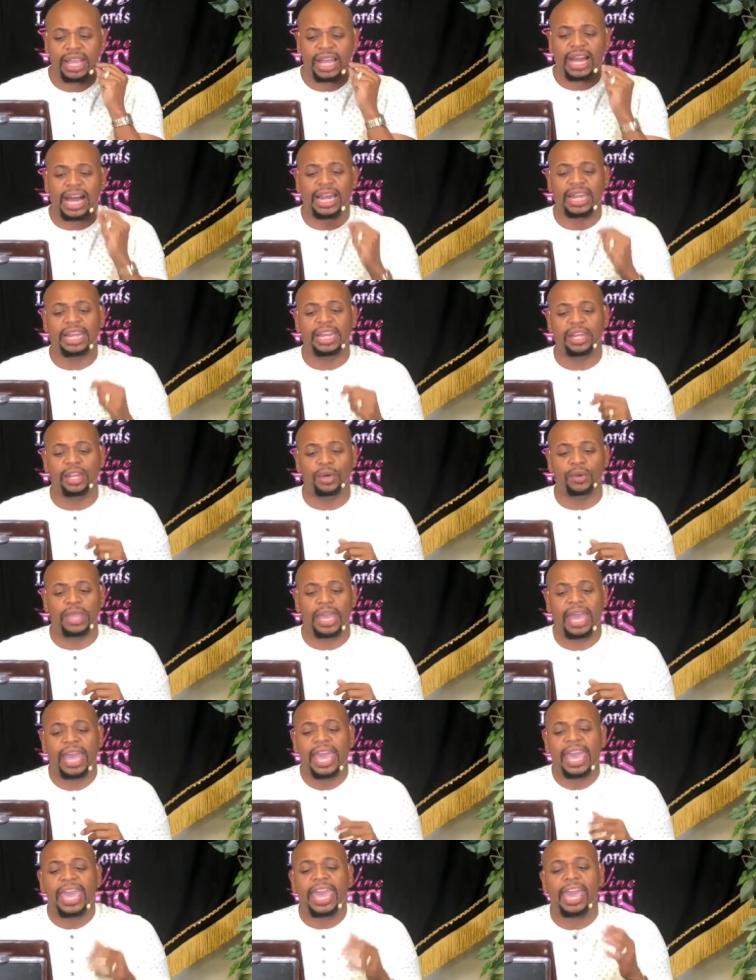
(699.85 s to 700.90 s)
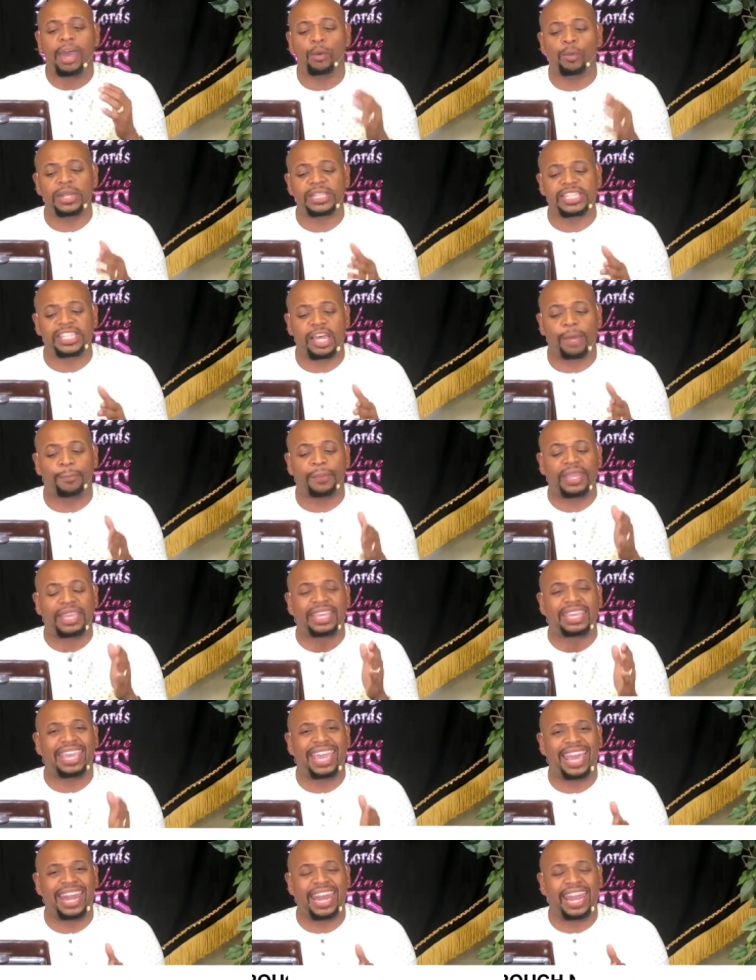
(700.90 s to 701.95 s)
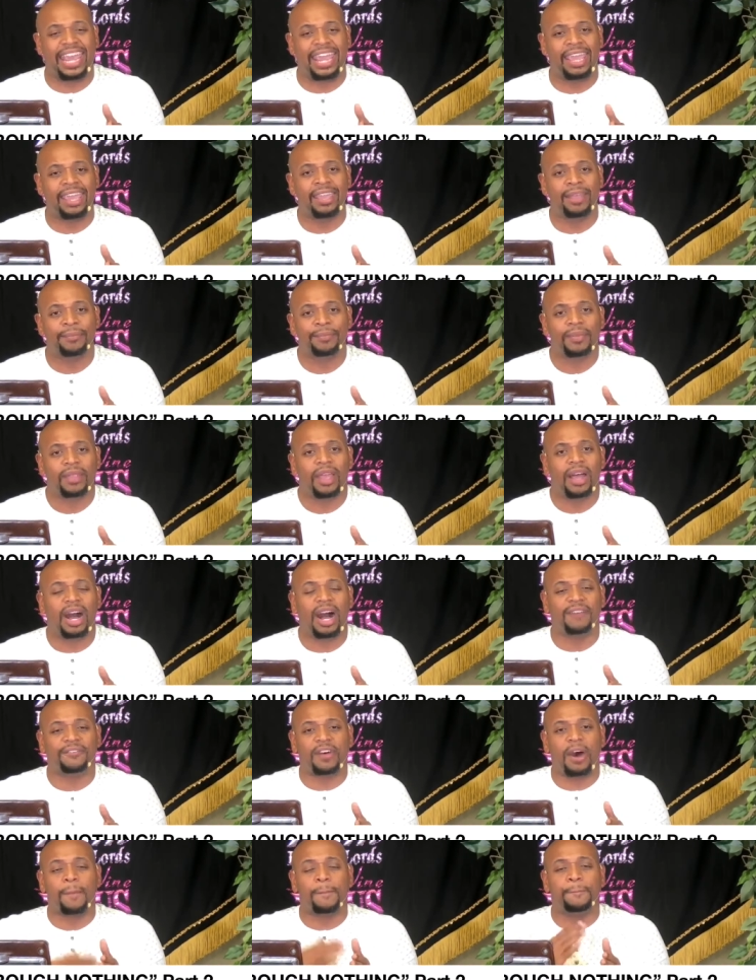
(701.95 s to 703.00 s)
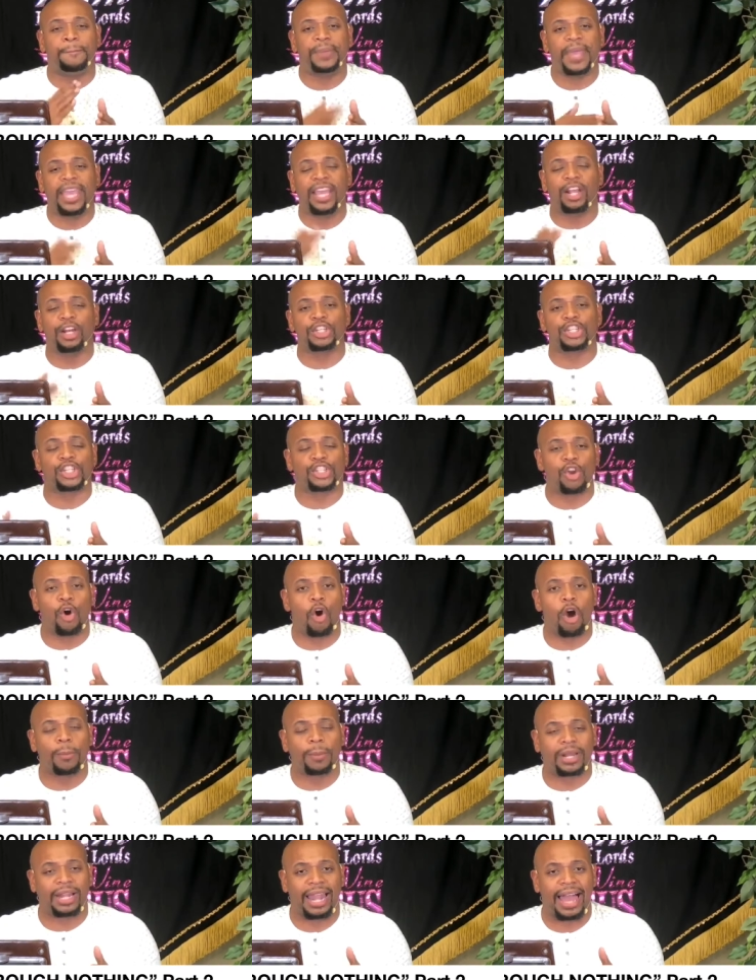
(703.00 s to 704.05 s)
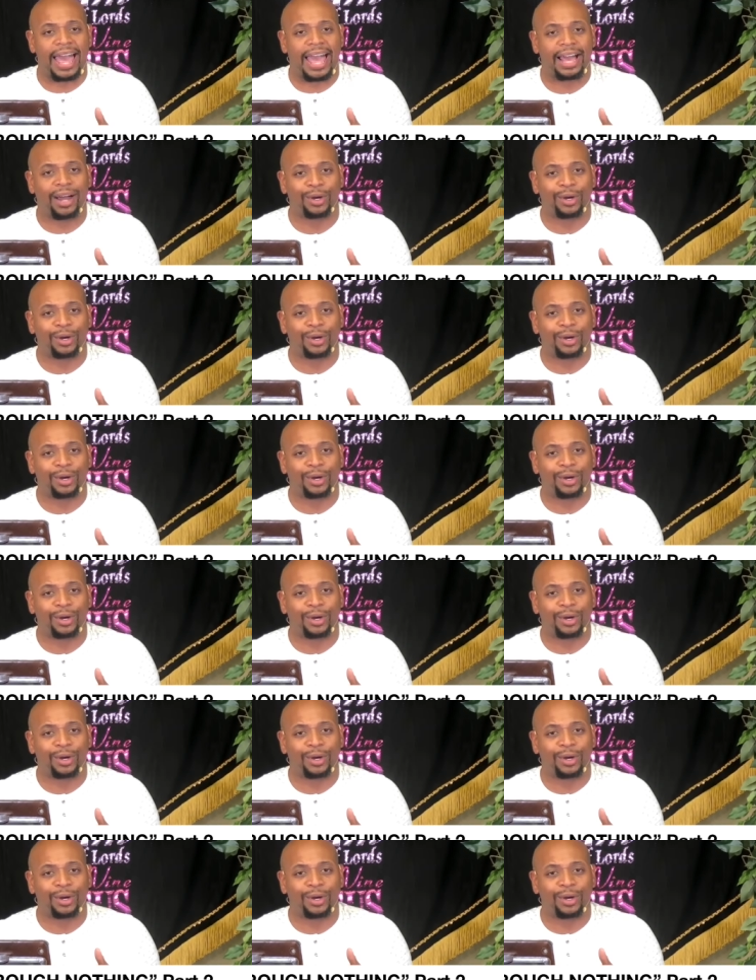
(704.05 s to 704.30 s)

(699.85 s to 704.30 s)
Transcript: Hallelujah. It was the beginning of a bigger storm cloud.